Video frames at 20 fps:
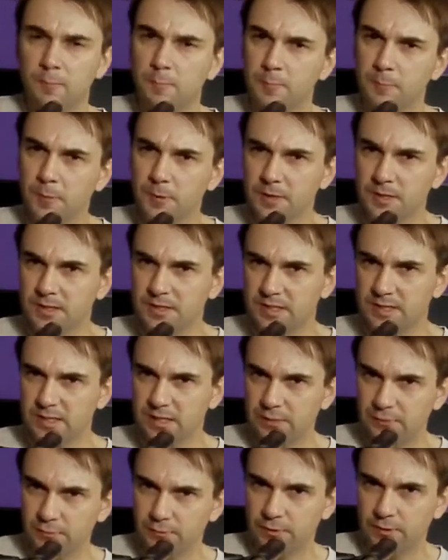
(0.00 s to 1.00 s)
But it's
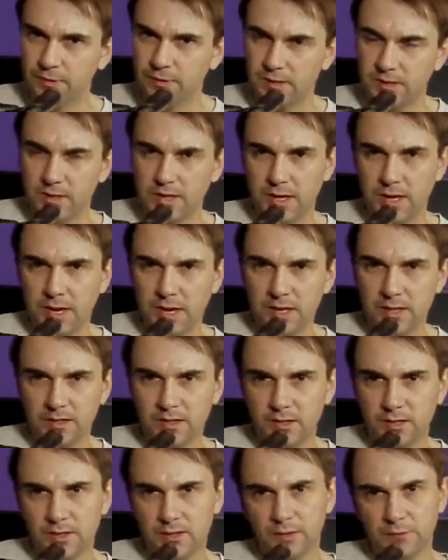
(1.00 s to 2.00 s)
different,
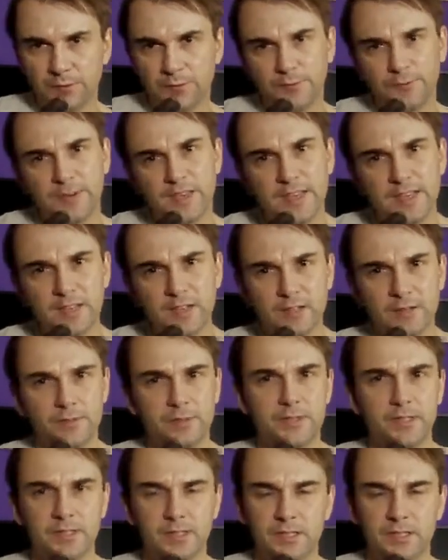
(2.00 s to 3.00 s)
and the feel of it is